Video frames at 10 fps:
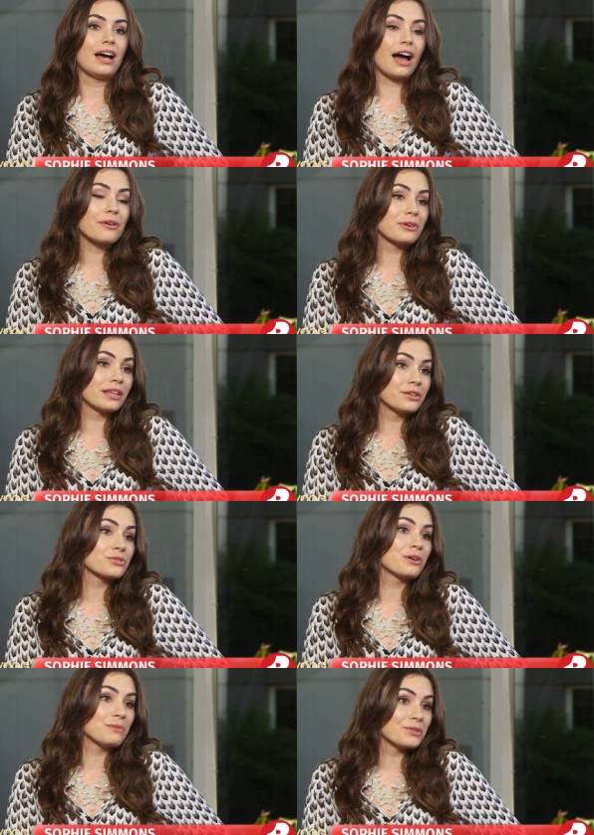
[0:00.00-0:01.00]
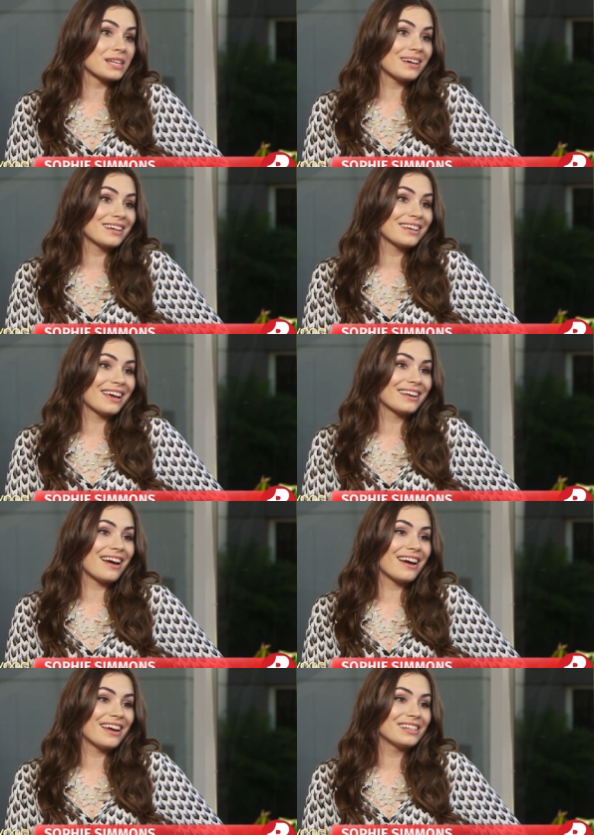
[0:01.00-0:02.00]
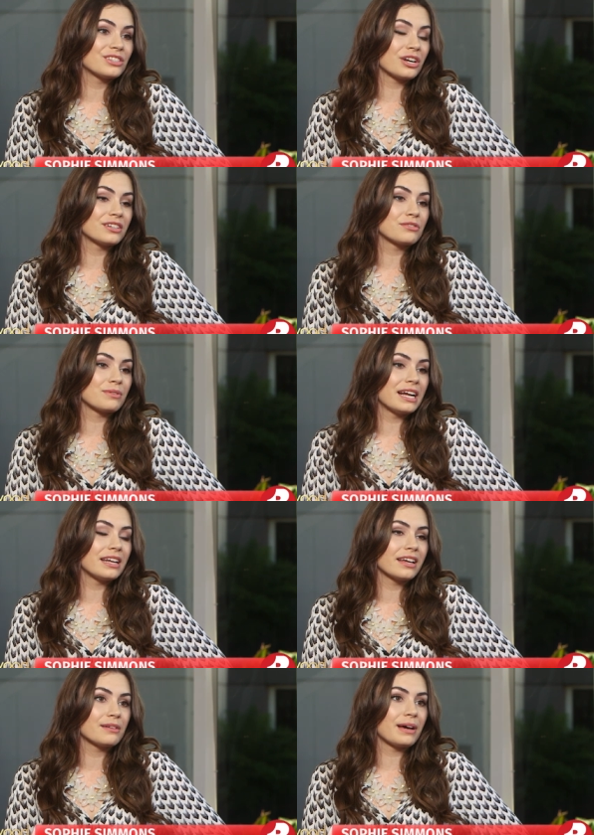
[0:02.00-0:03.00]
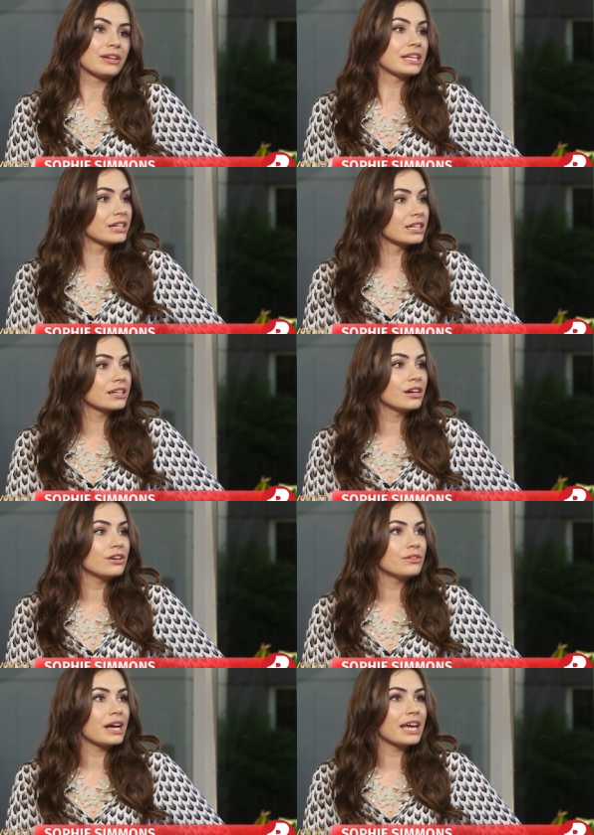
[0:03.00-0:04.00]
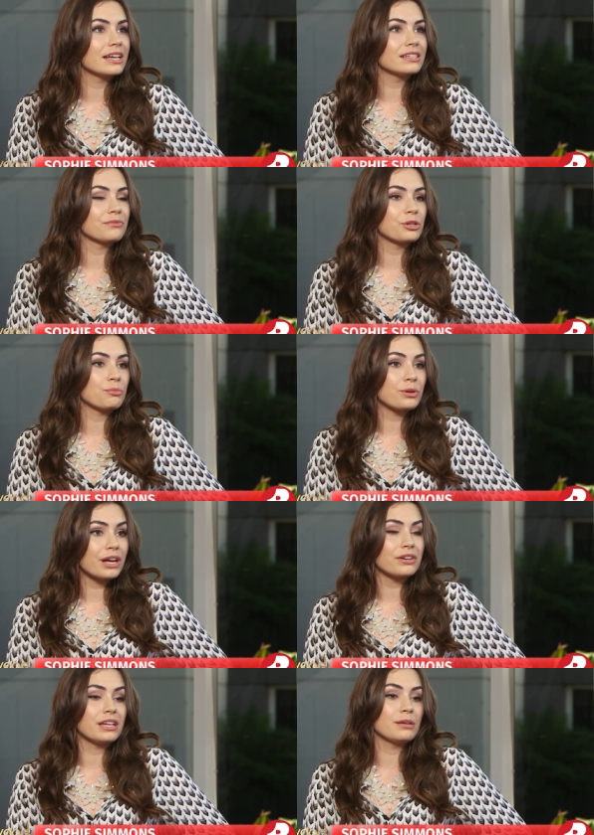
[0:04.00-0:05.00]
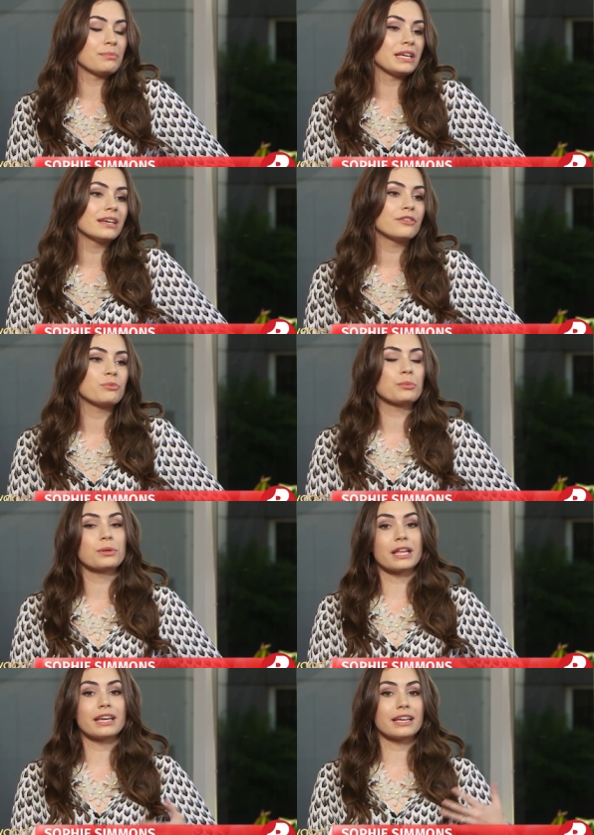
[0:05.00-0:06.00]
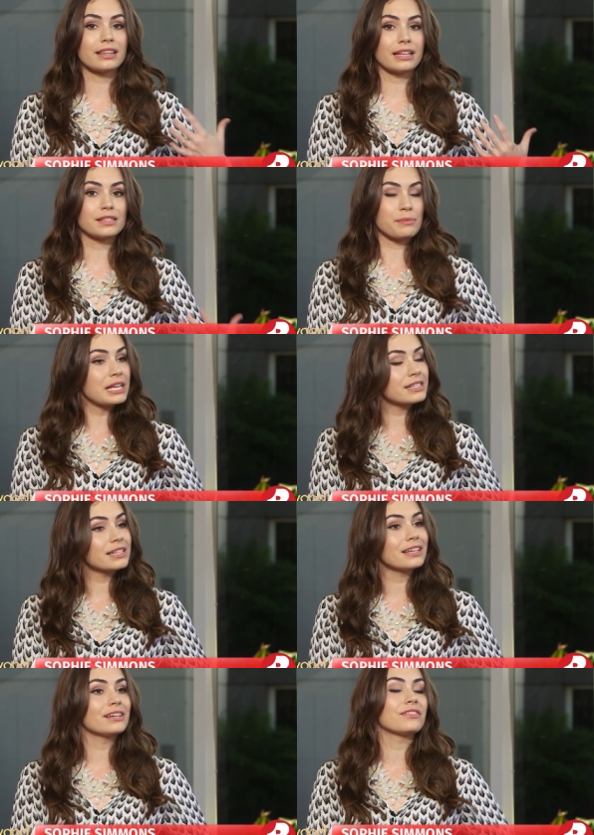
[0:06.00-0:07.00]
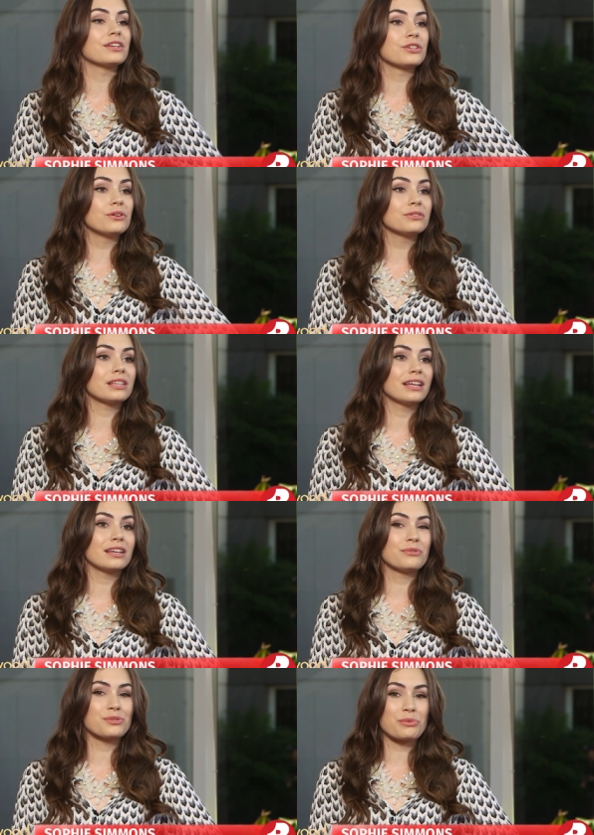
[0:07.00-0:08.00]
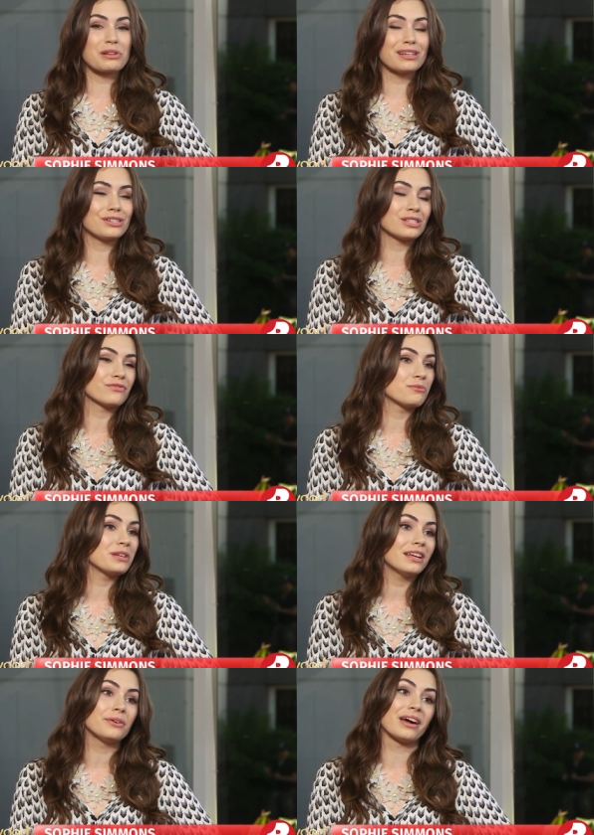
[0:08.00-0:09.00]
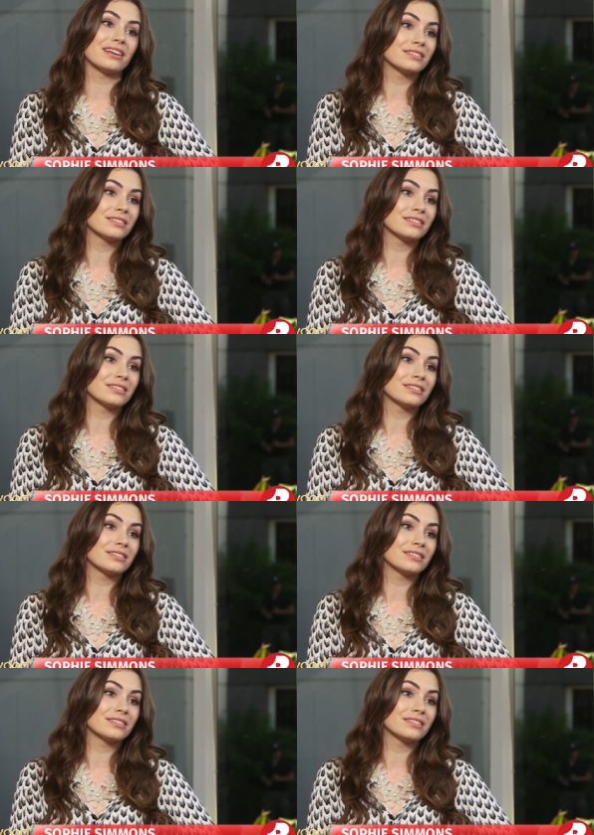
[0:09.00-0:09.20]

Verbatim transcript: I really enjoy music, and I started writing about a year ago, and I'm going to put out an EP, and if people like it, that's amazing, and if they don't, then it was really just for me anyway.